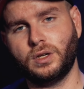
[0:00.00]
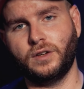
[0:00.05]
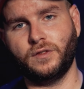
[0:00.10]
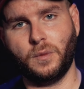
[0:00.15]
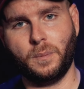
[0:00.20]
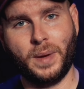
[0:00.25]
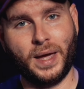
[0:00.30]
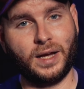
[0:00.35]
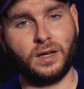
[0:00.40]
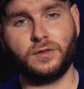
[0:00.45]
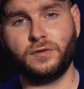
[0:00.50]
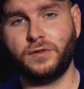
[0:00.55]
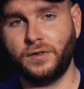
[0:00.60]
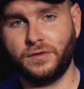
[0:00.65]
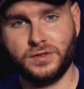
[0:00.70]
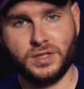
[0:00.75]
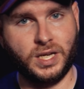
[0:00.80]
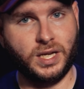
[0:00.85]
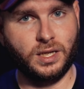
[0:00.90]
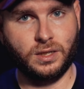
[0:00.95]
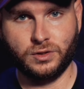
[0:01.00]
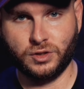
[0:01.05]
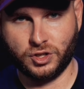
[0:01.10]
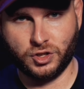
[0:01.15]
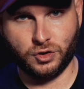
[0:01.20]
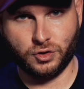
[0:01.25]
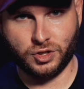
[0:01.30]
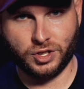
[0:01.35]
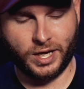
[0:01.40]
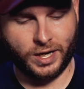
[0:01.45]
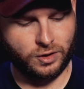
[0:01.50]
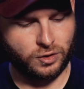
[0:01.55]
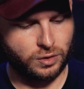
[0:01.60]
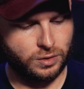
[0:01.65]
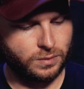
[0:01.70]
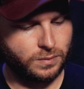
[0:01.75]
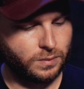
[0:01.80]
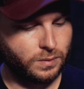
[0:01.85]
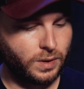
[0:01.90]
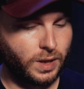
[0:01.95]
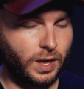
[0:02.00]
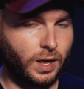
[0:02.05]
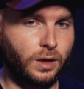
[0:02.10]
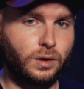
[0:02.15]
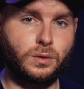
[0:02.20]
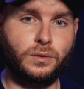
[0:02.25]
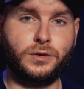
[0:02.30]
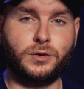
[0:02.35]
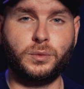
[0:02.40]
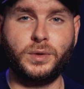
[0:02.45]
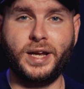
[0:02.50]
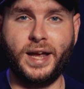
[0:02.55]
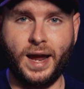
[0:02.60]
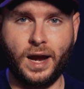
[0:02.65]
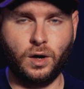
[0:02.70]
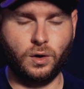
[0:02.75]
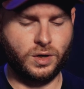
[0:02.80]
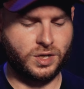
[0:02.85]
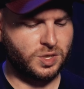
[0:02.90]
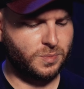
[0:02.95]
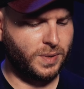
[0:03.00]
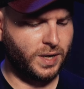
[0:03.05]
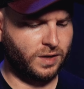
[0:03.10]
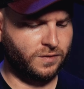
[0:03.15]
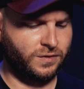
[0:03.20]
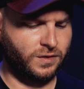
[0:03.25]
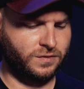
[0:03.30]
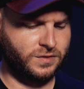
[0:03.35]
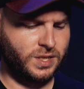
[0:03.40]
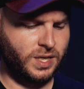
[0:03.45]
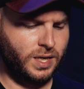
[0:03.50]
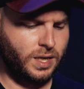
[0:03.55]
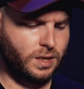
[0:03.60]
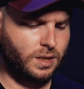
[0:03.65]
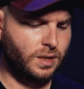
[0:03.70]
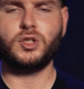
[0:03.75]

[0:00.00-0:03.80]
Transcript: of a PEC 15, just your standard L3 Harris PEC 15,